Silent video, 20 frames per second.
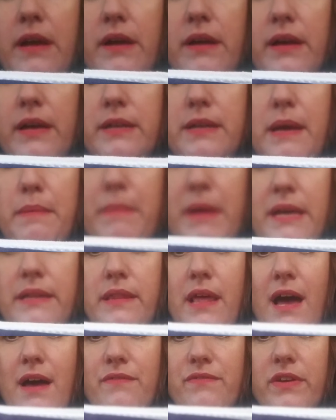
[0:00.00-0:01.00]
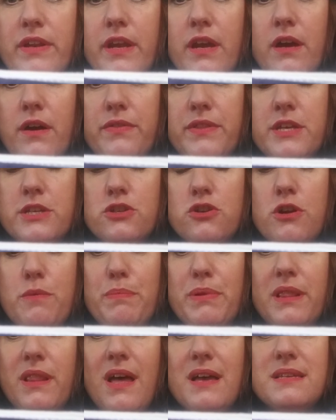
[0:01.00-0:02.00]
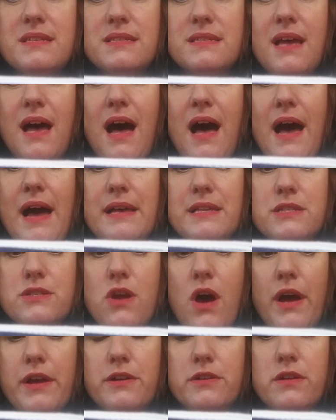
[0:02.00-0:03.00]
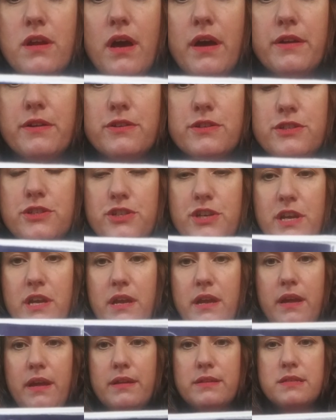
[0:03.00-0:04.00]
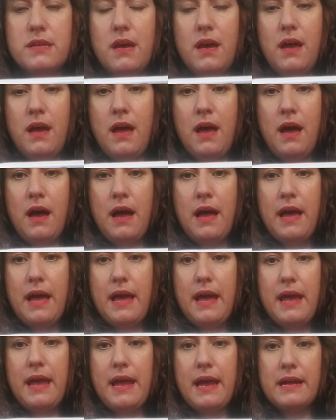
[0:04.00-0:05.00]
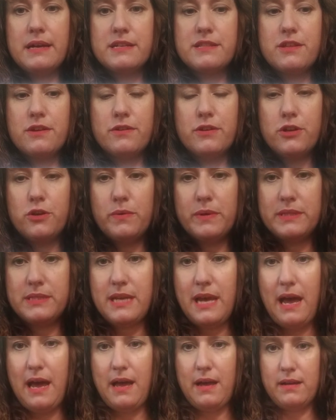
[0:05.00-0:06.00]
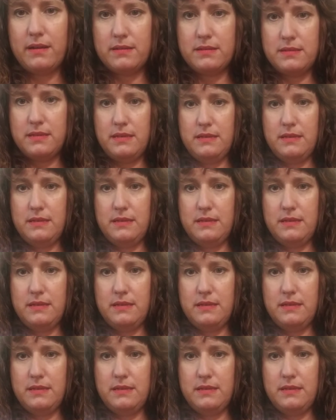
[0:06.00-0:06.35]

I, I made that video. These are a plus size, not your daughter's jeans, and they're new with tags.